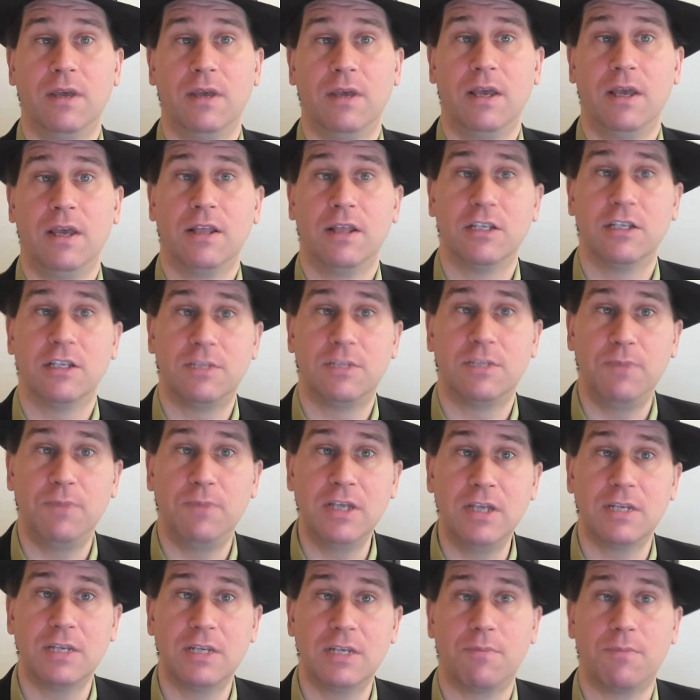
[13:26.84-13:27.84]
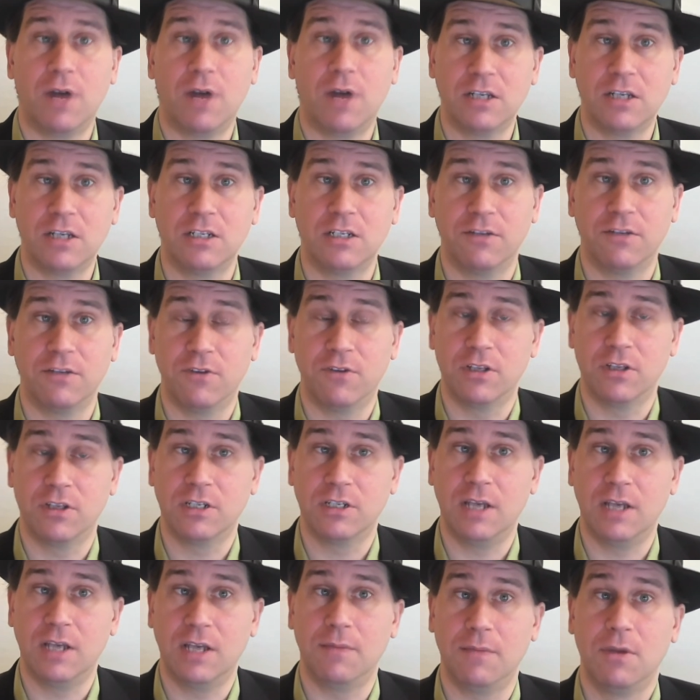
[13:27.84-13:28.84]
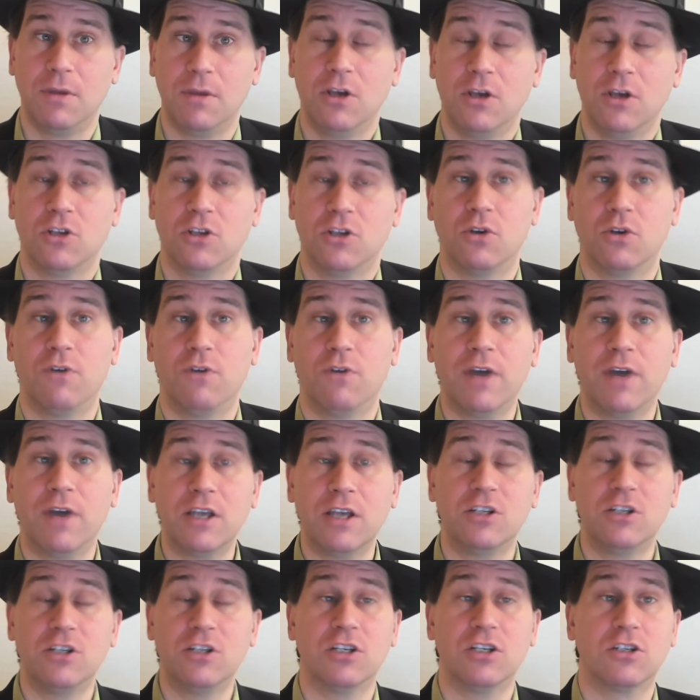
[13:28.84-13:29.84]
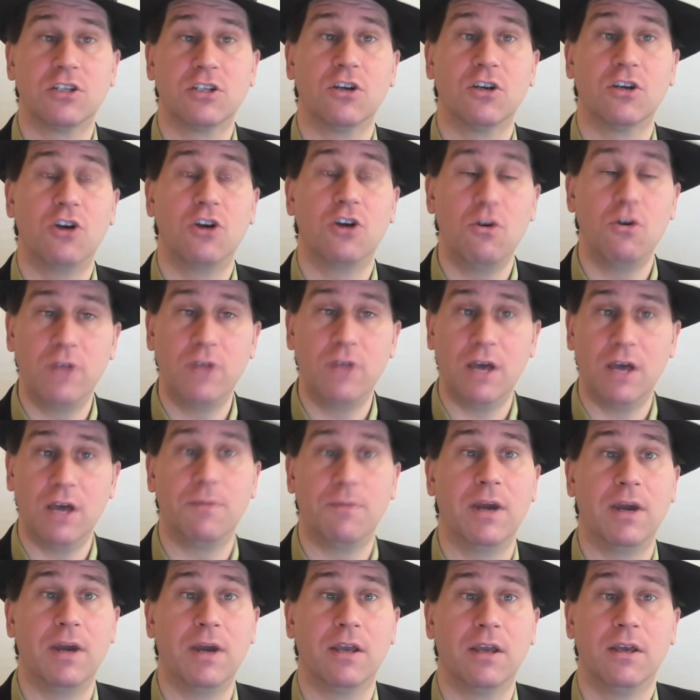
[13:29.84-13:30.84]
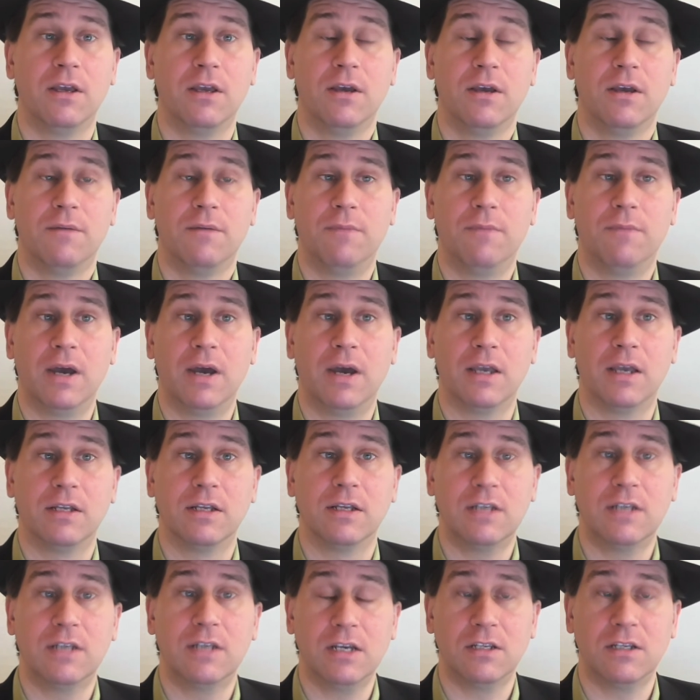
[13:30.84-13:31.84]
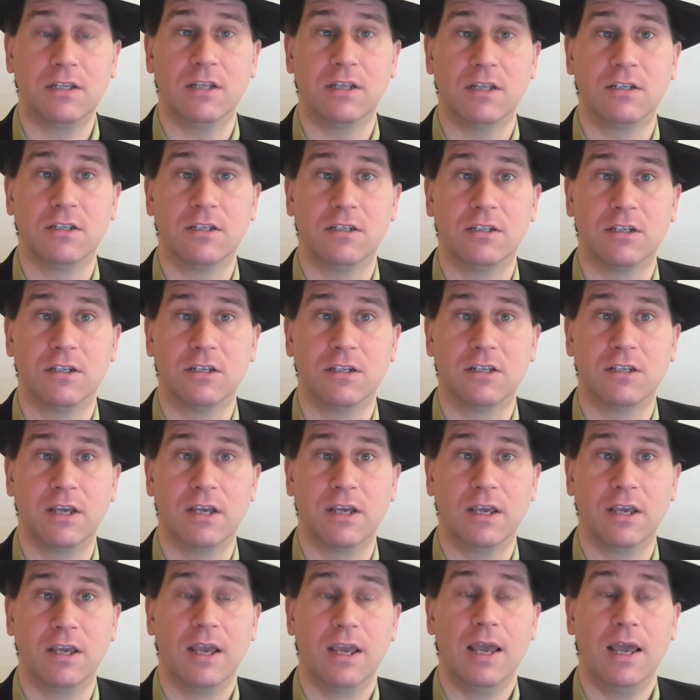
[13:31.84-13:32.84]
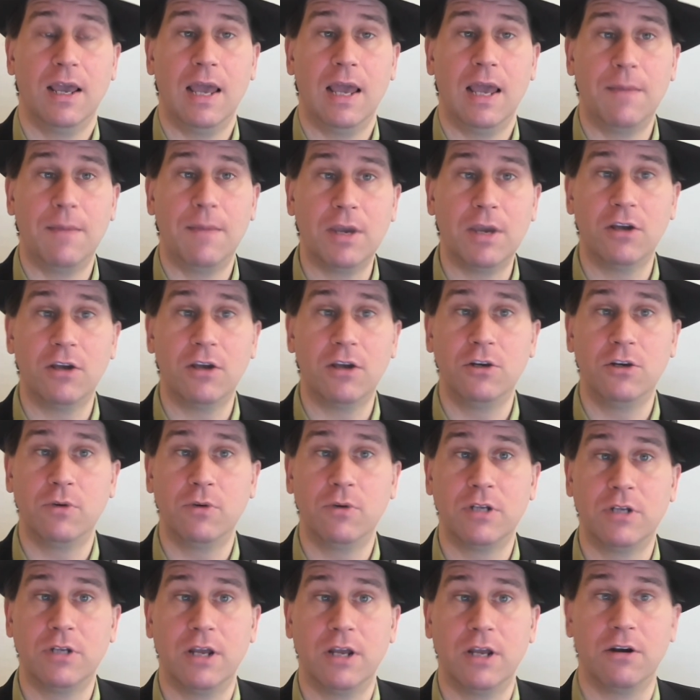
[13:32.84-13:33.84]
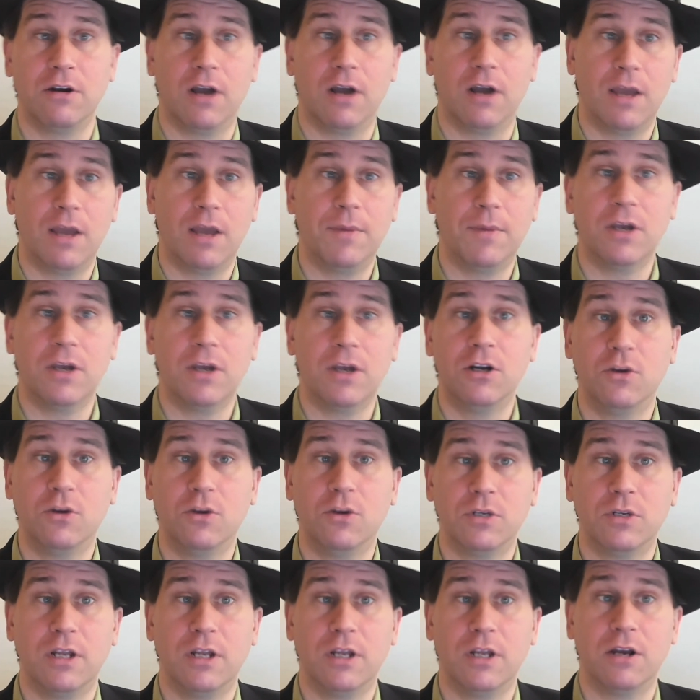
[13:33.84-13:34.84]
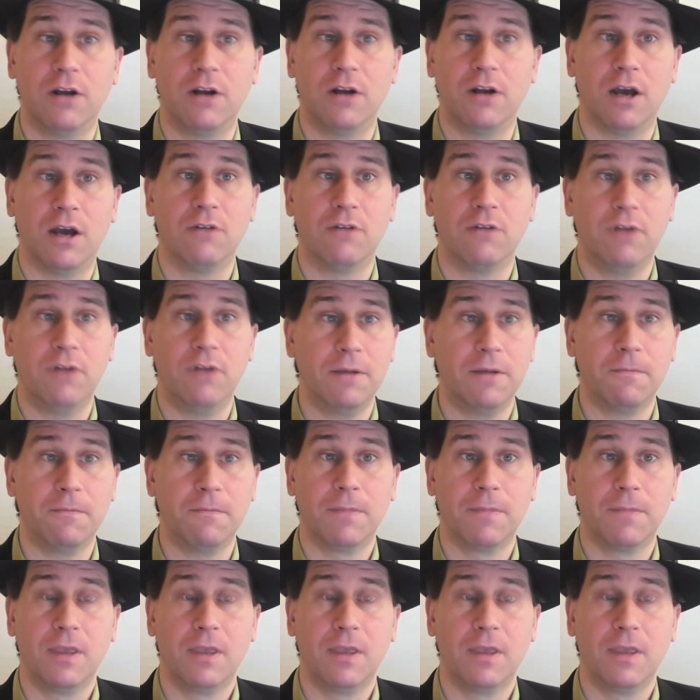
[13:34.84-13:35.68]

This speeds up processing for the step. So if I can just go down my task list and just say, am I going to do it today or not? Am I going to do it today or not, right?